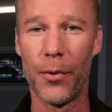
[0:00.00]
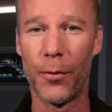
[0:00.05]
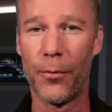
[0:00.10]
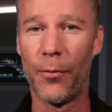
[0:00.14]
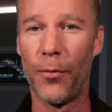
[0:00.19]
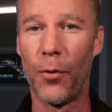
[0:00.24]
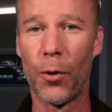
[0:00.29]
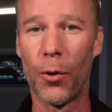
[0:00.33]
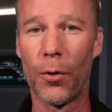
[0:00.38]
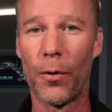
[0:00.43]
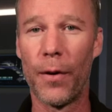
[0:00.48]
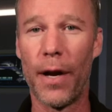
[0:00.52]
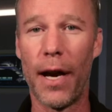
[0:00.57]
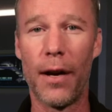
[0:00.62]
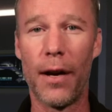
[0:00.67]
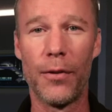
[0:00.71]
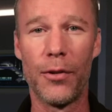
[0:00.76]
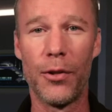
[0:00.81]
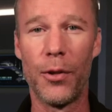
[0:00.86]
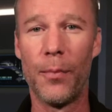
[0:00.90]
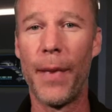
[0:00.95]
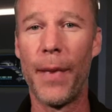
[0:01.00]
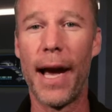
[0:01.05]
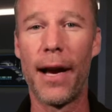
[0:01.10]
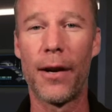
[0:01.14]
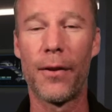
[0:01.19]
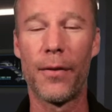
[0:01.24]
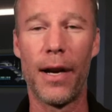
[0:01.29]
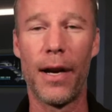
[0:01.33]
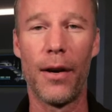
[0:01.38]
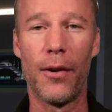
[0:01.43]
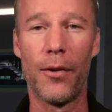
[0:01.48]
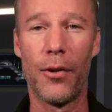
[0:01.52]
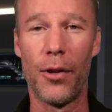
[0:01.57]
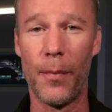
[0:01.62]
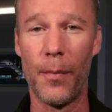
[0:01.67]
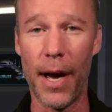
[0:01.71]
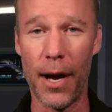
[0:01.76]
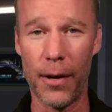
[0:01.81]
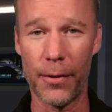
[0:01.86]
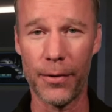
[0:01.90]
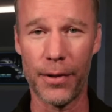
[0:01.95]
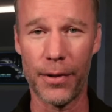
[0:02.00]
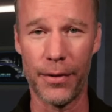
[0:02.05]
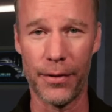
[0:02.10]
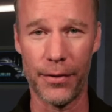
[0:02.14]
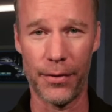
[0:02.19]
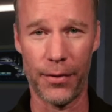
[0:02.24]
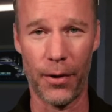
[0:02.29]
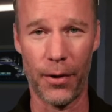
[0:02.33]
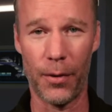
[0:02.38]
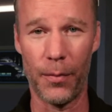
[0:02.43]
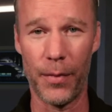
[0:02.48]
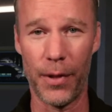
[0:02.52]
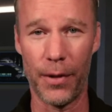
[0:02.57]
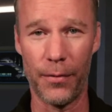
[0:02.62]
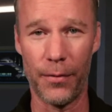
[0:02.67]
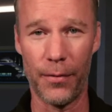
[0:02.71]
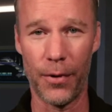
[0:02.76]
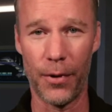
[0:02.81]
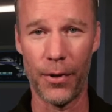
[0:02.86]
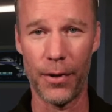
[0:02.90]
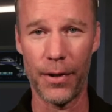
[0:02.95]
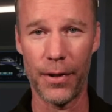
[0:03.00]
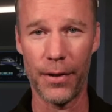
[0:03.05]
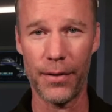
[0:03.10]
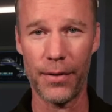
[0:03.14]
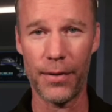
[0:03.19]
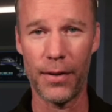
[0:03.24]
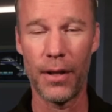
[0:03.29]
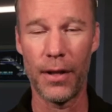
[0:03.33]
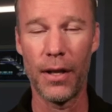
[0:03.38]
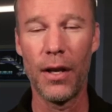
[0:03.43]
your foreground, your background, and the mountains to all be in focus.